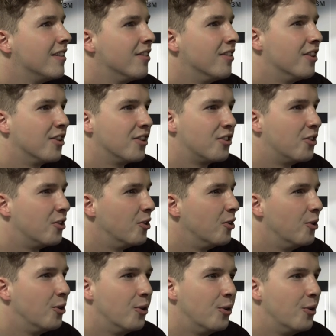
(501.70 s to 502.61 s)
this
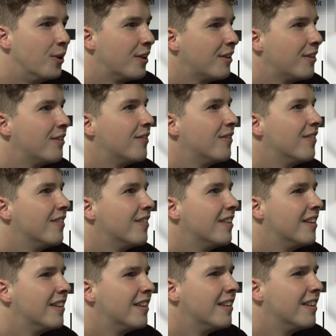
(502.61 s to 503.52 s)
dude.
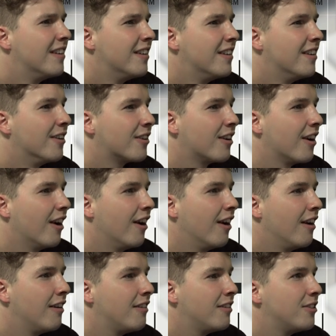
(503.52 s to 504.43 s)

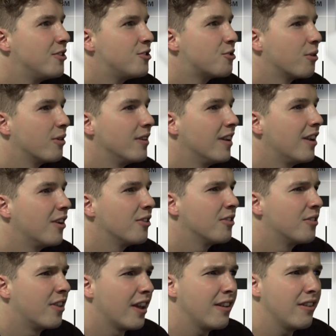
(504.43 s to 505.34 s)
Okay, Troy
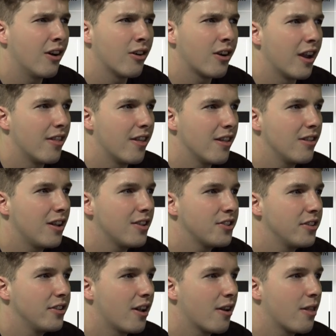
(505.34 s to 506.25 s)
Daniels. They
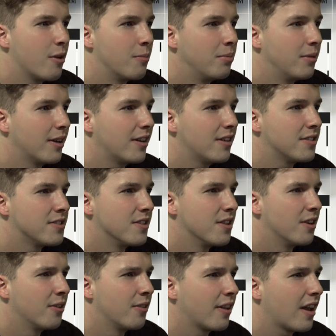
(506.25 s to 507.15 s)
lost a lot of their players
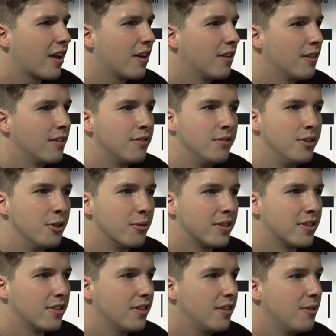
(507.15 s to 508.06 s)
though. They got a
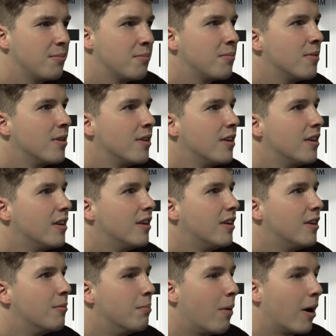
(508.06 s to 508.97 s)
newer team.
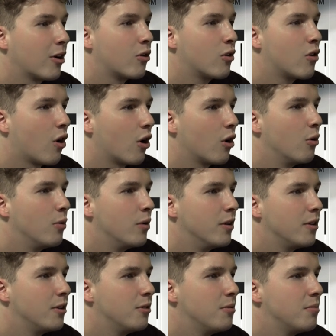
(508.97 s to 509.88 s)
Michael
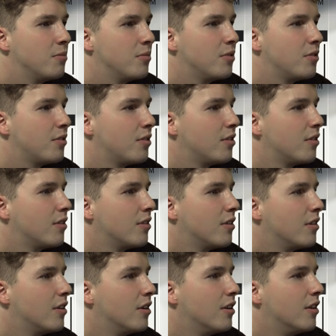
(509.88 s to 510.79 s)
Carter-Williams,
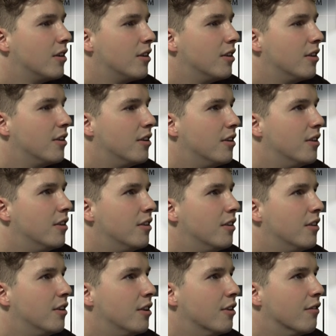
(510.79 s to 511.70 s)

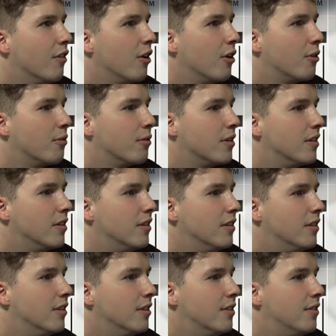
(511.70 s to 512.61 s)
Devon
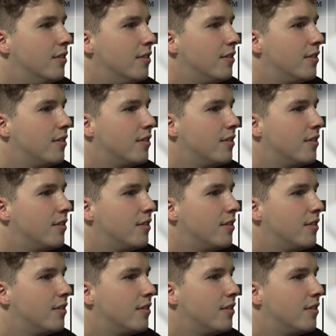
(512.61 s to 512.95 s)
Reed.